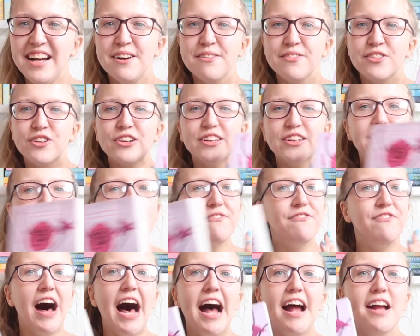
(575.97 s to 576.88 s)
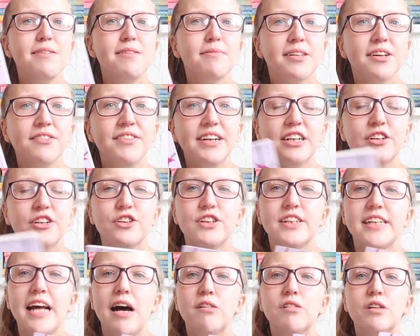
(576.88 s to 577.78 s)
Just the vibes of it just
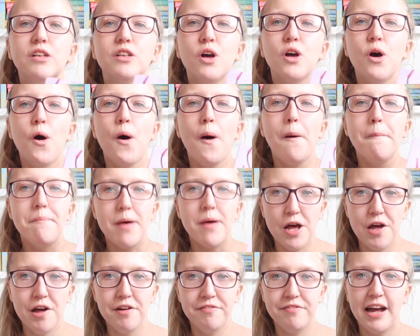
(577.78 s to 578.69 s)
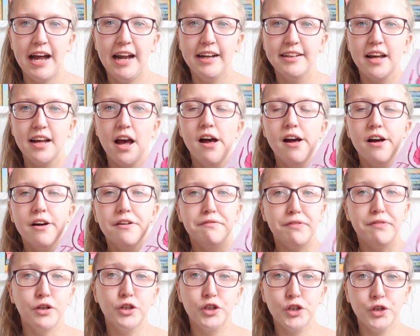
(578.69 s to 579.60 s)
sound so perfect
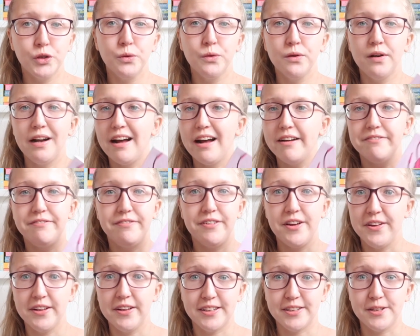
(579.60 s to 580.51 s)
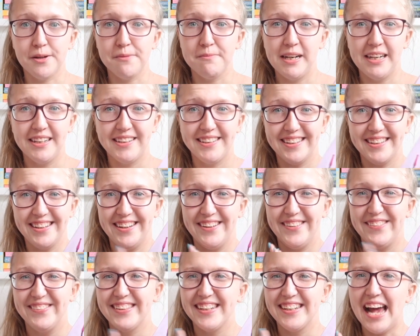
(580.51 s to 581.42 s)
for June and for the summer.
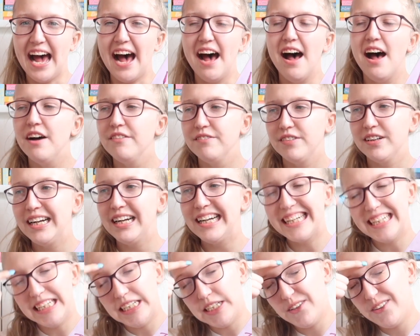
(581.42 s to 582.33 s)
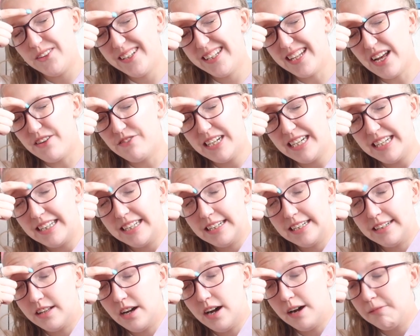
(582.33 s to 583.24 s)
So yeah, but like as soon as I read
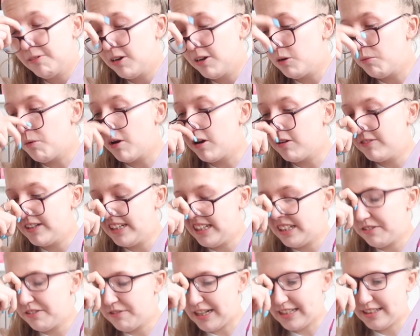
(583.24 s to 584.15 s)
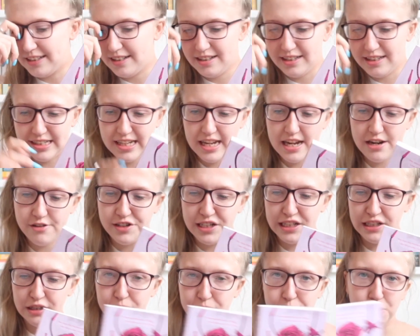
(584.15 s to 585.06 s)
this though, I'm going to want to read the rest of the
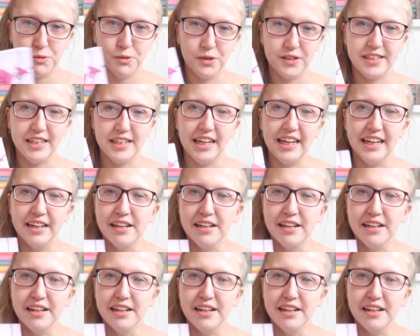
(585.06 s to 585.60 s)
series, but we'll see.